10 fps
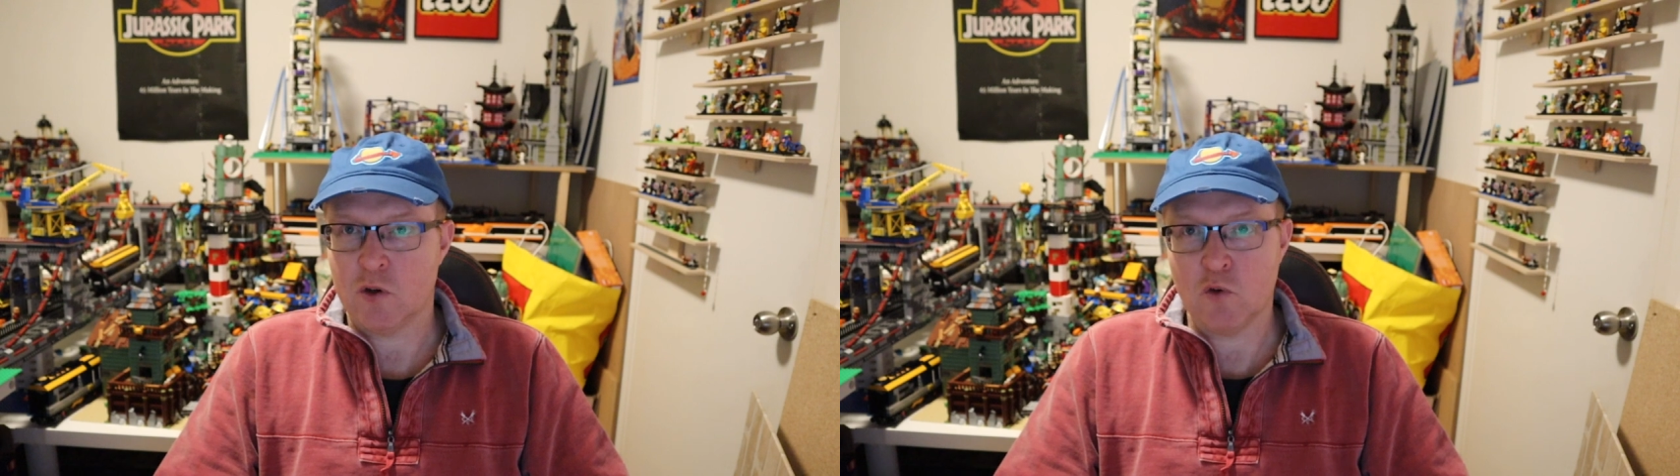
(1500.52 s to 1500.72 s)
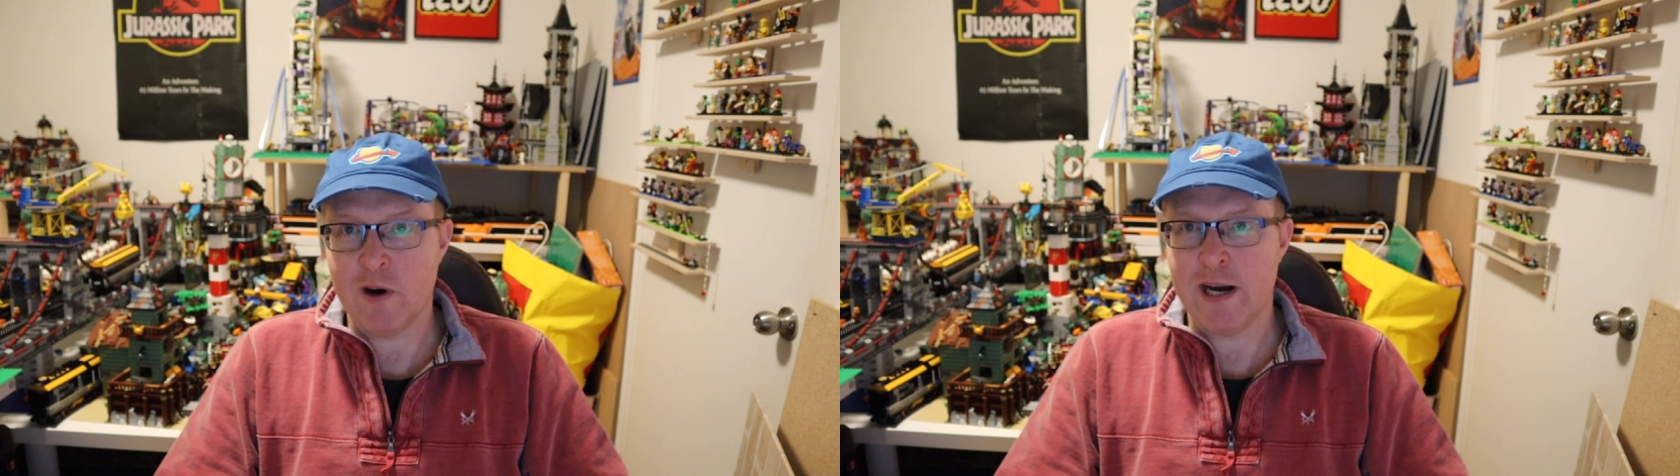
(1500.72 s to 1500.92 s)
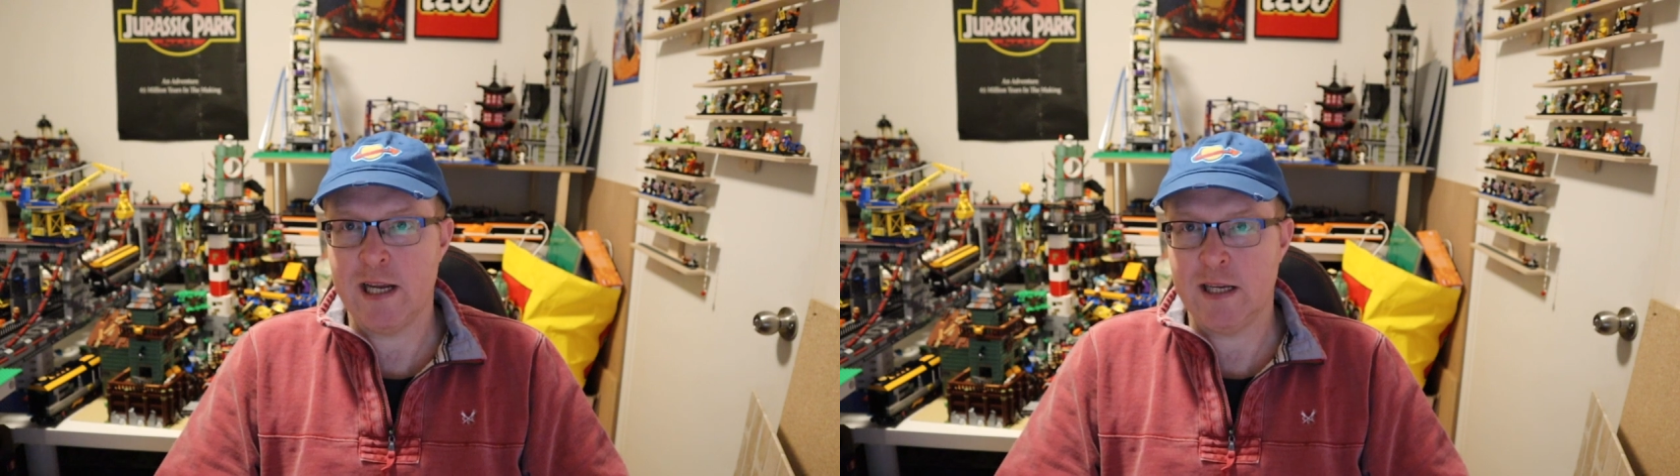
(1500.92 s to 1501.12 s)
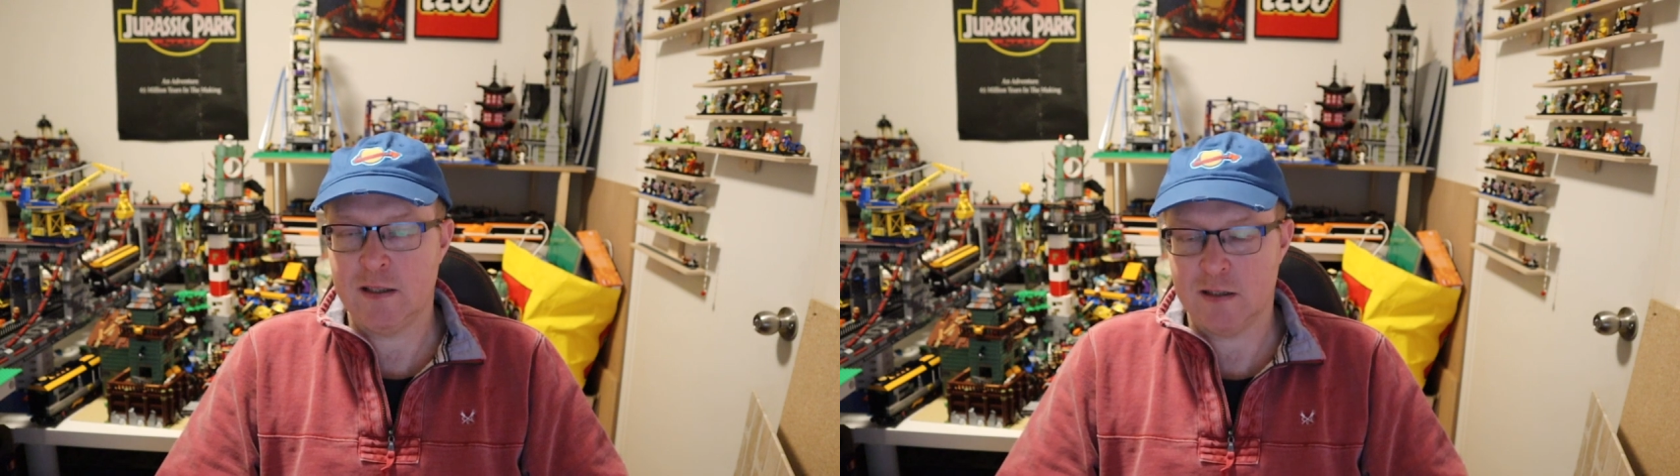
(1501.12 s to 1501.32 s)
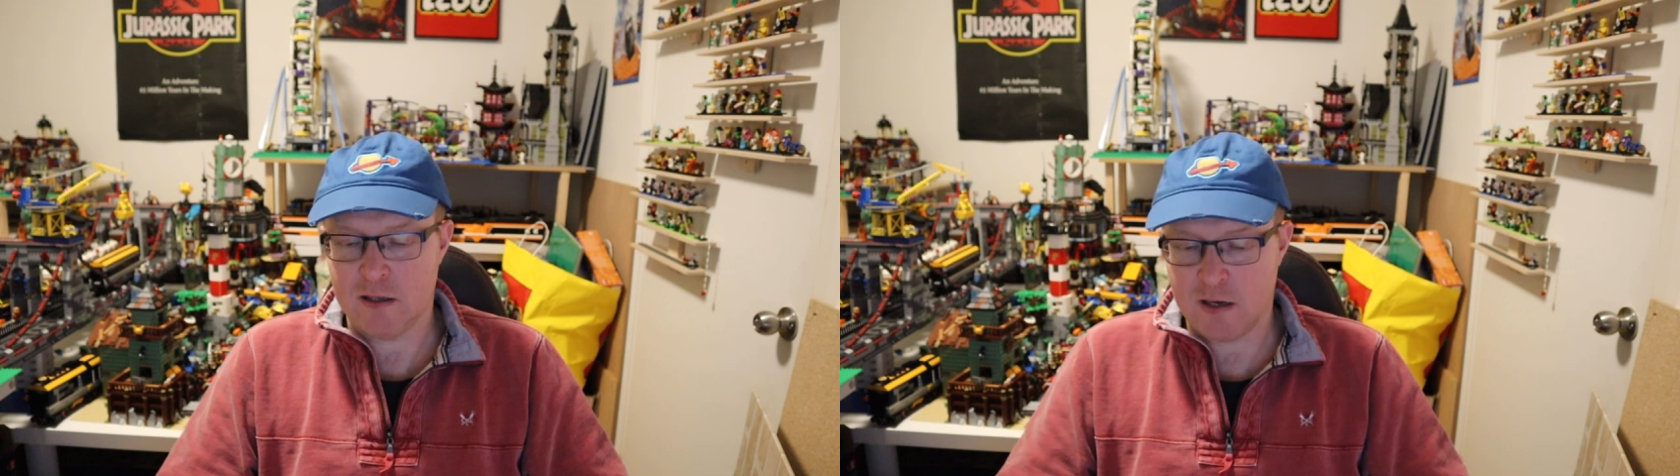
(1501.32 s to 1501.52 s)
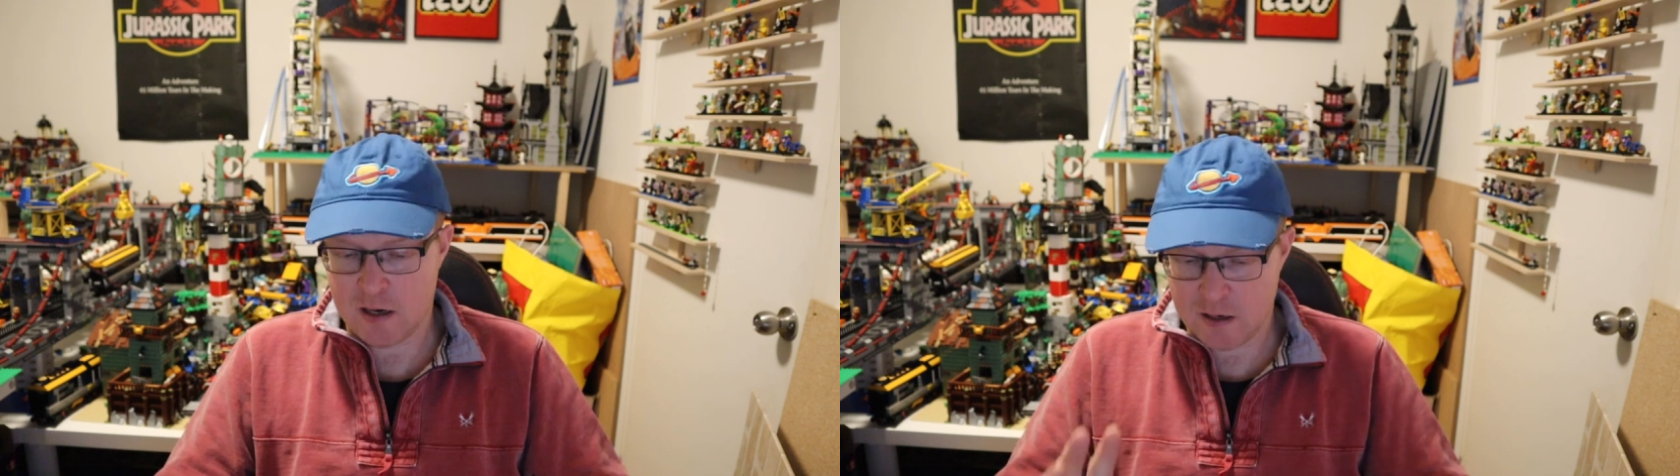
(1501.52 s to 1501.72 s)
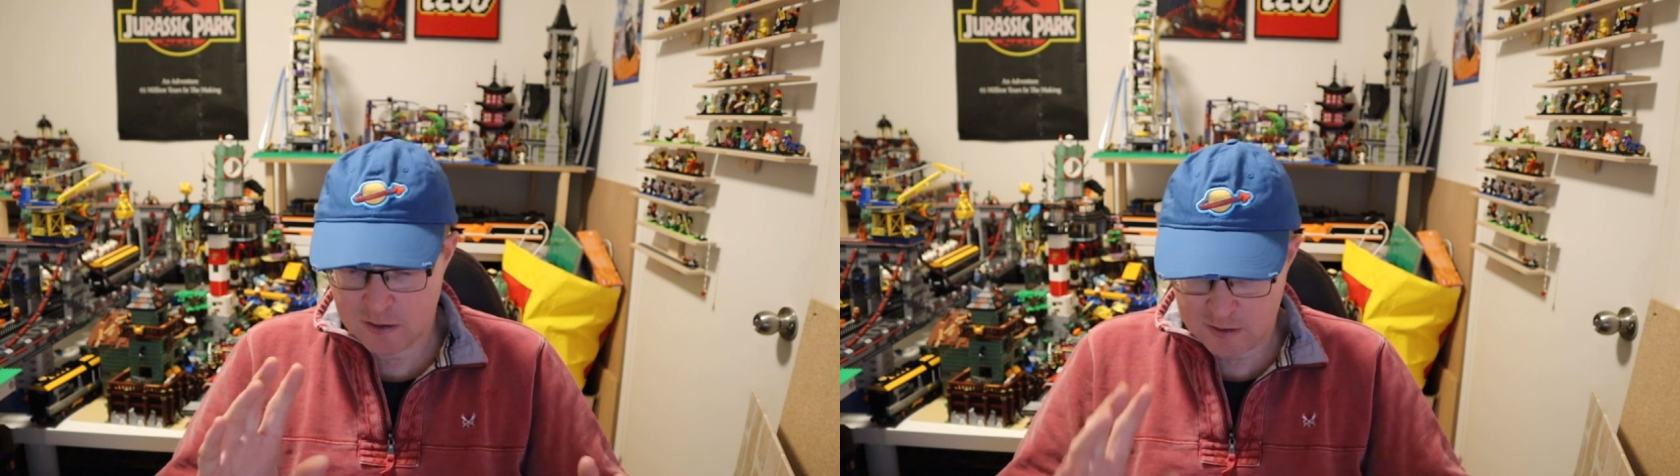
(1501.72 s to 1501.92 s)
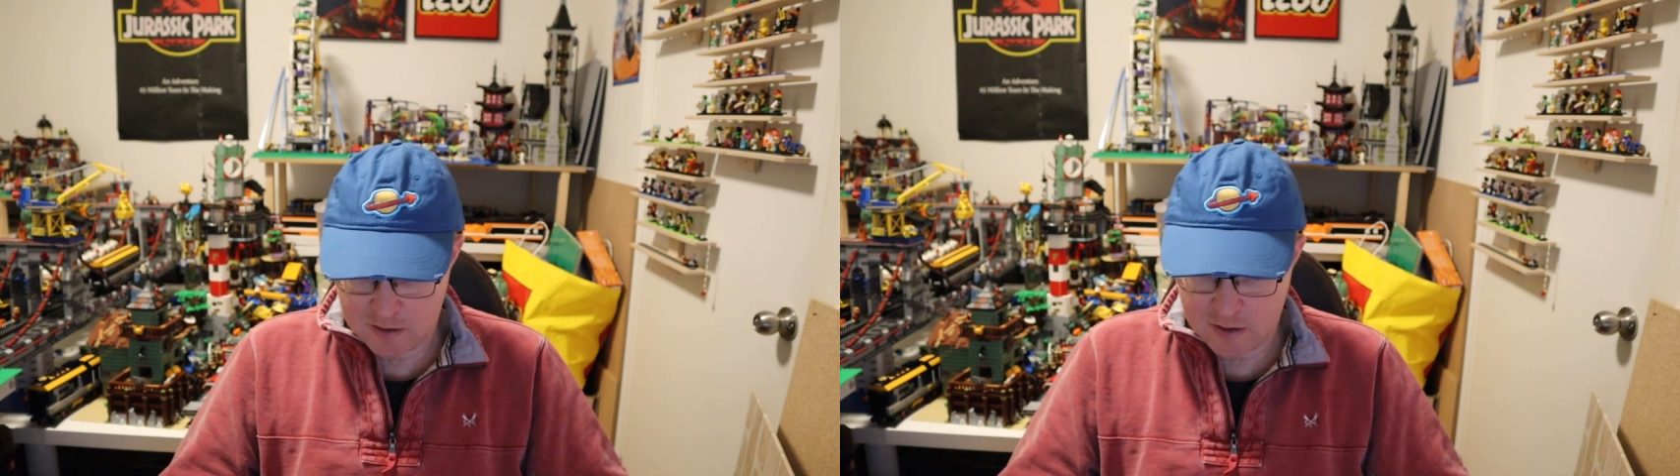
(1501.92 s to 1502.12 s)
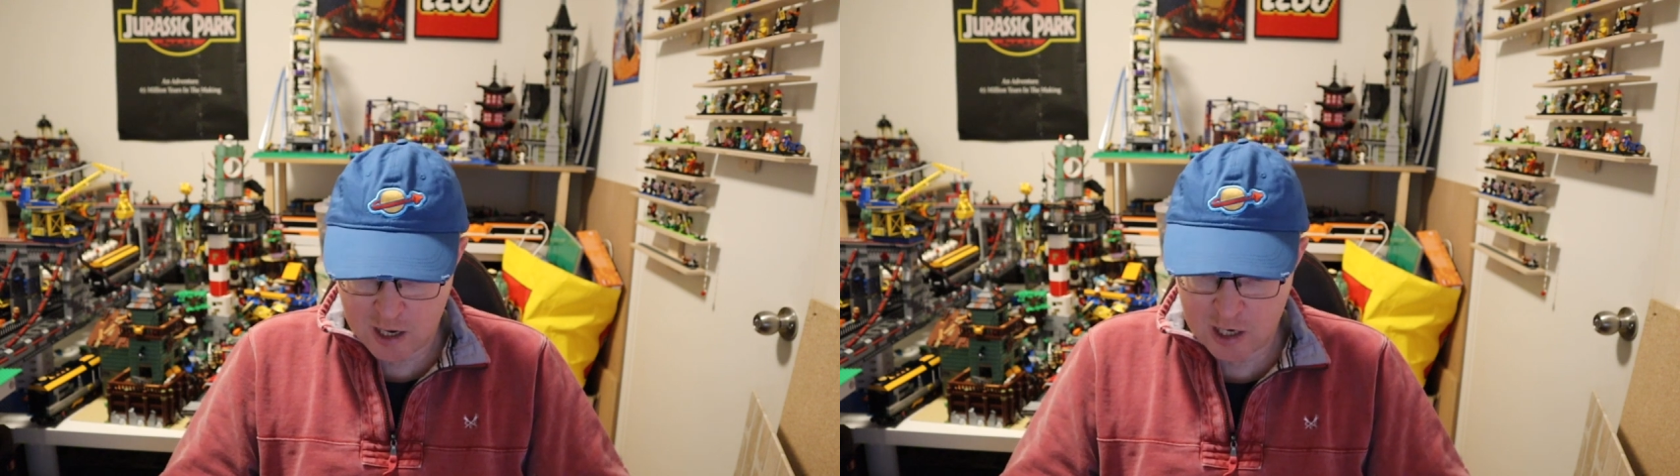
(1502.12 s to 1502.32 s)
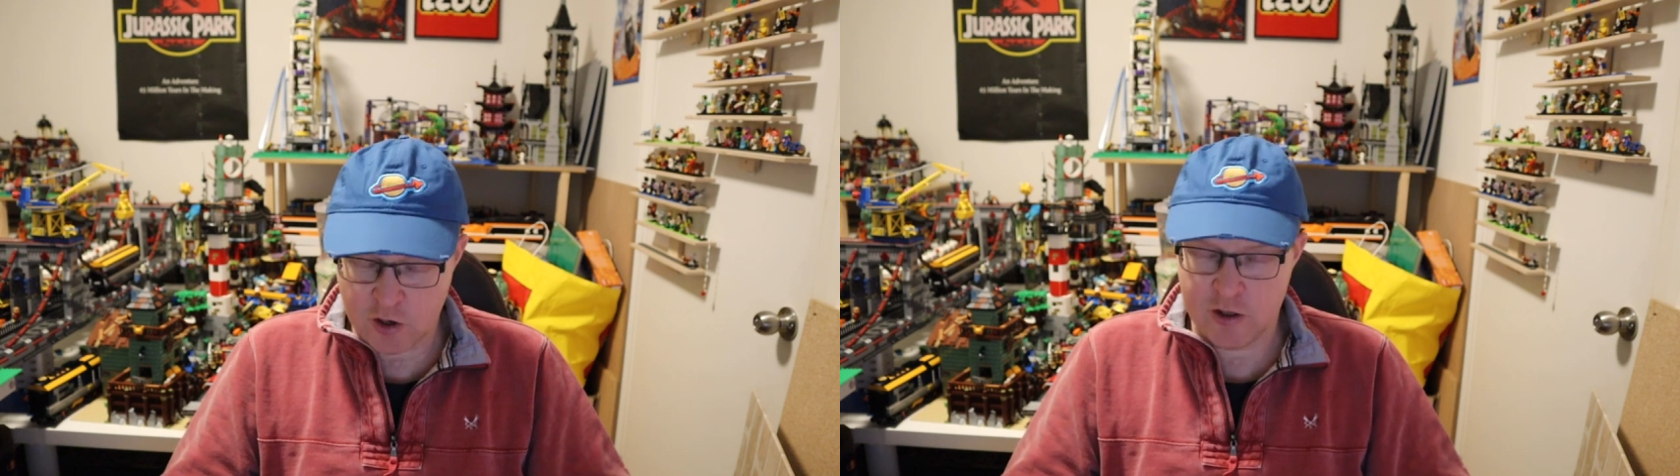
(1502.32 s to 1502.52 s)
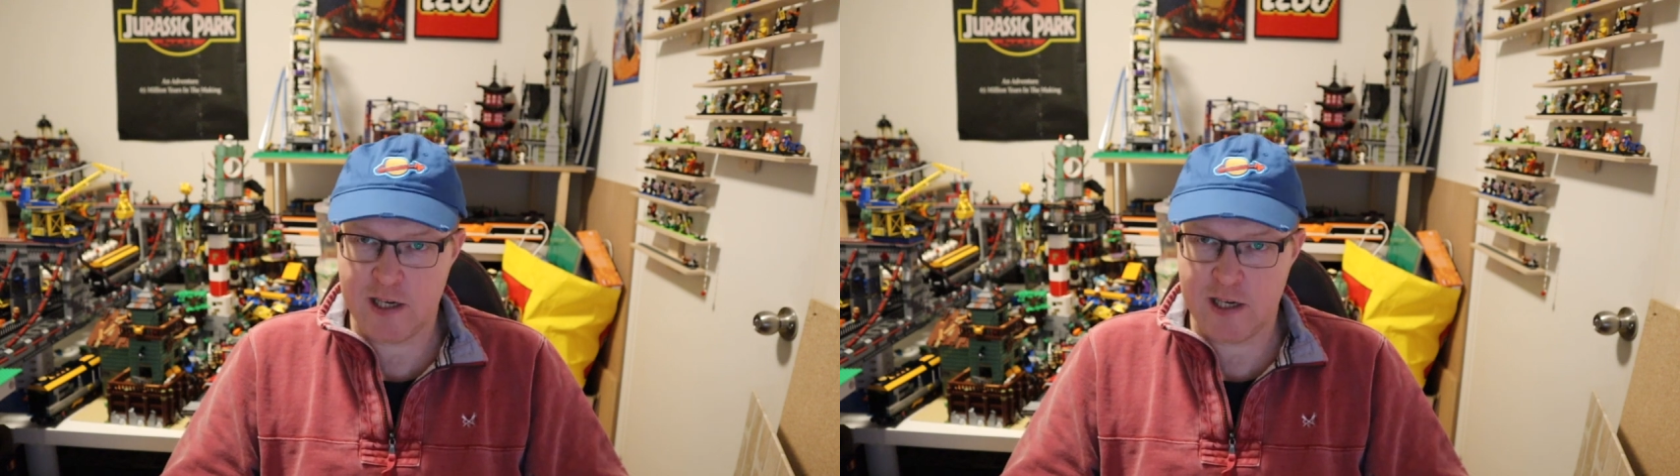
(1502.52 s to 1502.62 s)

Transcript: already I got